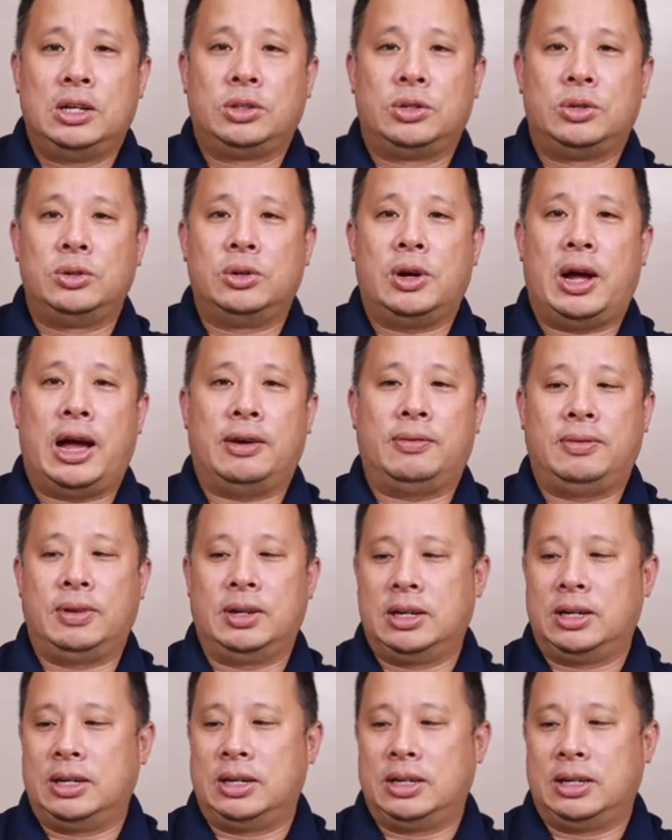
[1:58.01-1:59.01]
to have
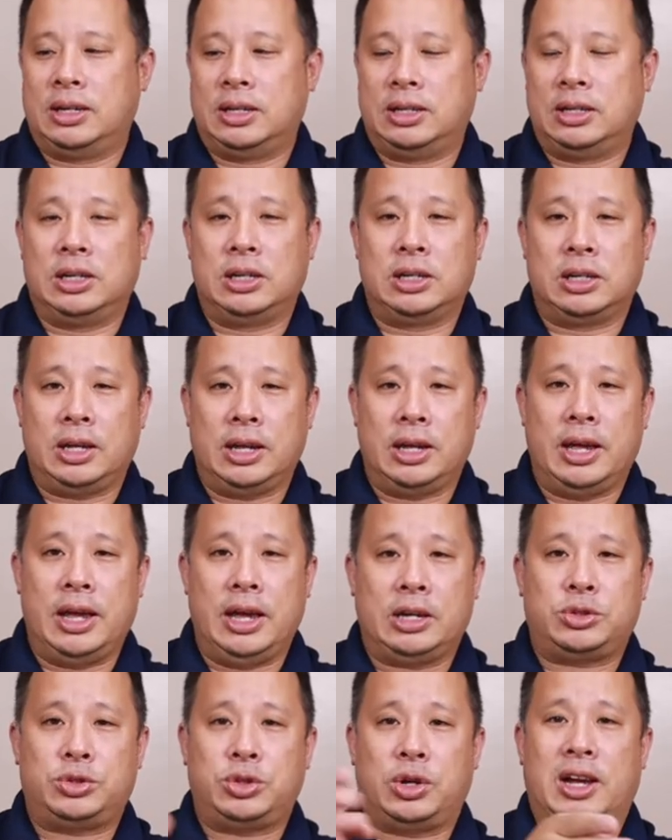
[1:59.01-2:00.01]
the
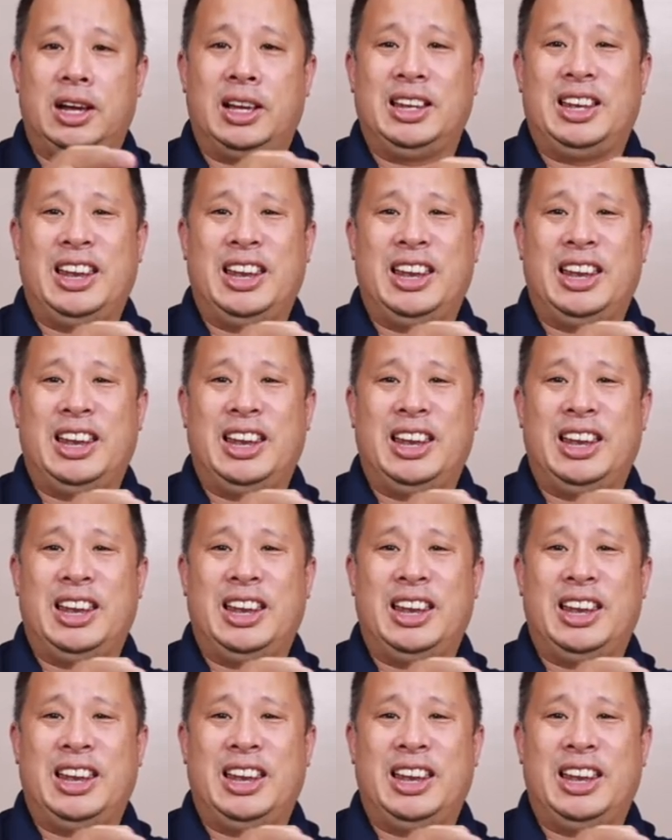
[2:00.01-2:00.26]
extra